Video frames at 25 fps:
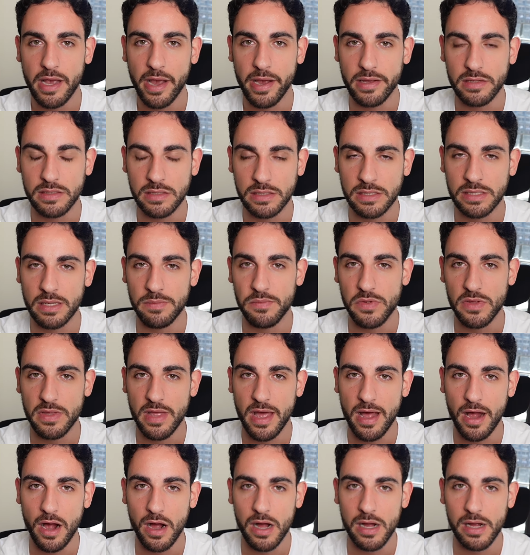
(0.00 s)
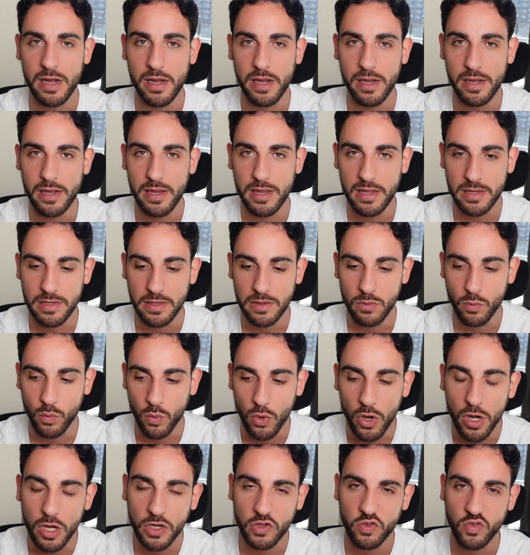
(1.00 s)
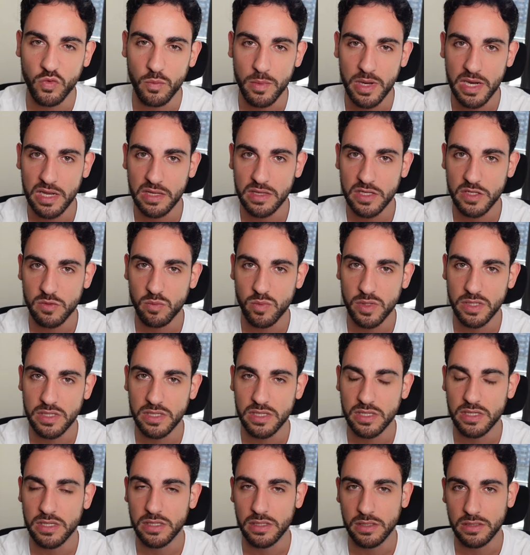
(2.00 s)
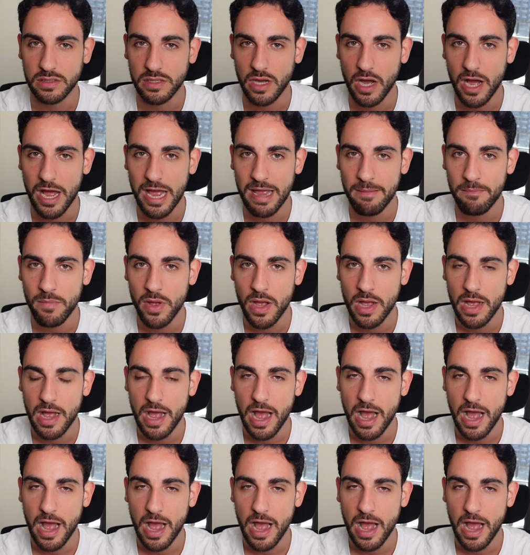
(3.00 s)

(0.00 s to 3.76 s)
Is this something that I, it works for me at this particular time?